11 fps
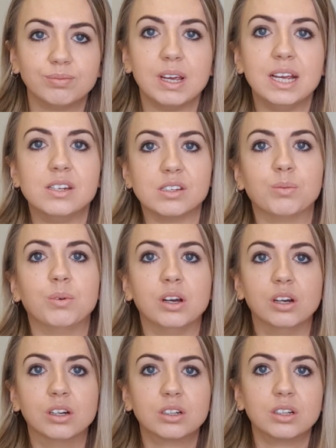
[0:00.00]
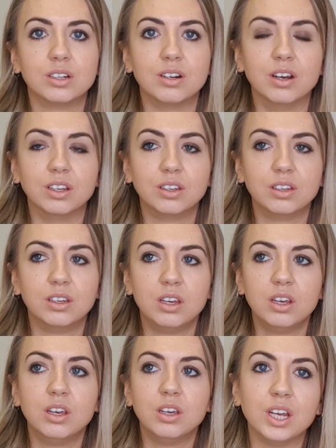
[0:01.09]
it doesn't work. Like,
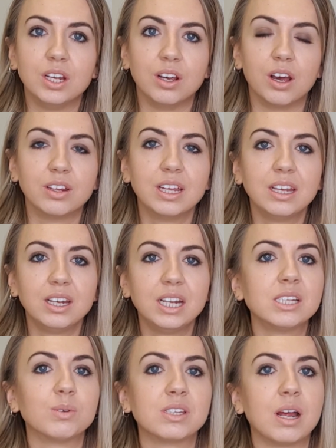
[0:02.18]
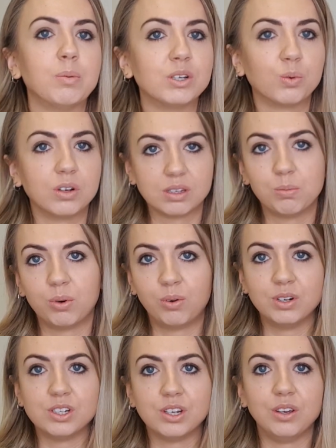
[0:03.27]
I think you need to establish what's
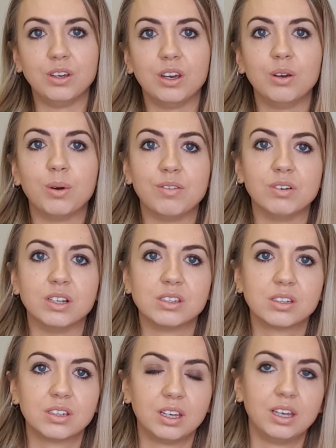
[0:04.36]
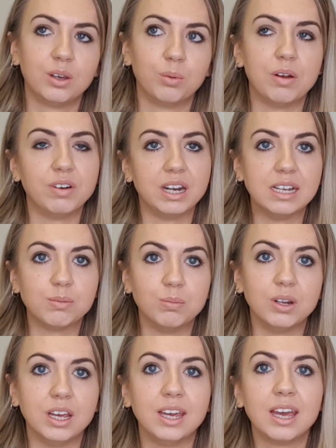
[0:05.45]
important to you, whether it is
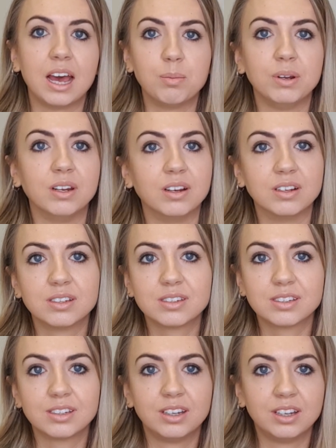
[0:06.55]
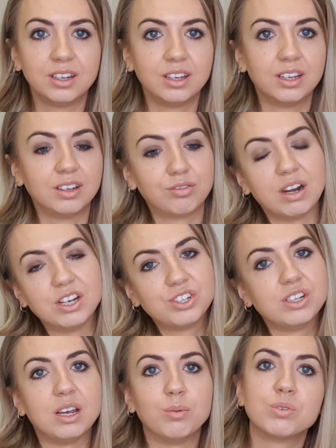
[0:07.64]
money, happiness,
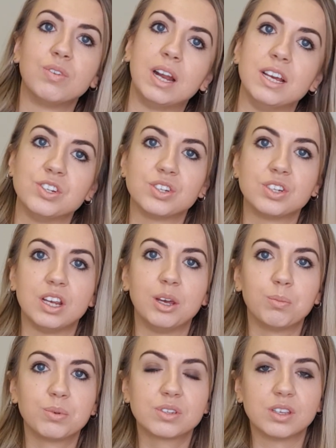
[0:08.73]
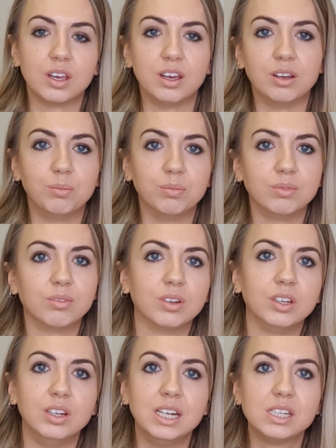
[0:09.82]
friendships, relationships.
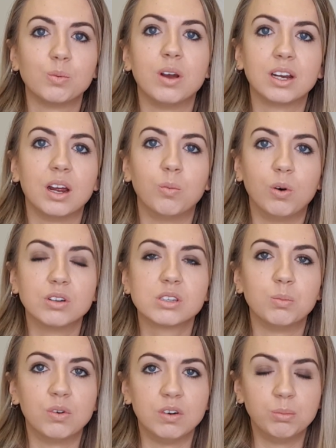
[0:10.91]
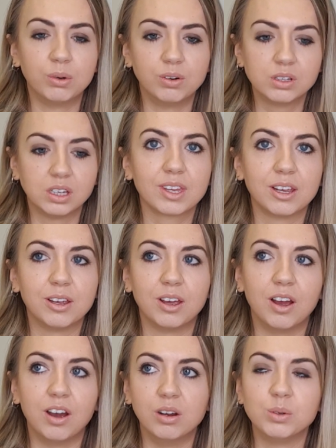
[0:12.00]
You need to work out what's more important.
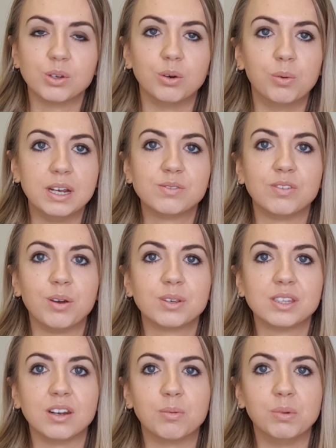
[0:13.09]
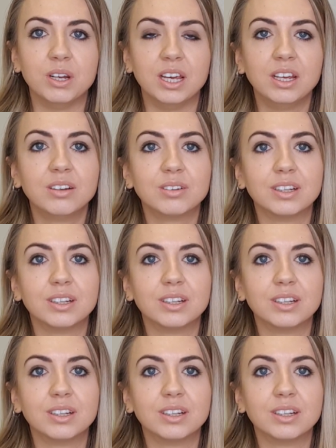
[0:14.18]
I was always focusing on money,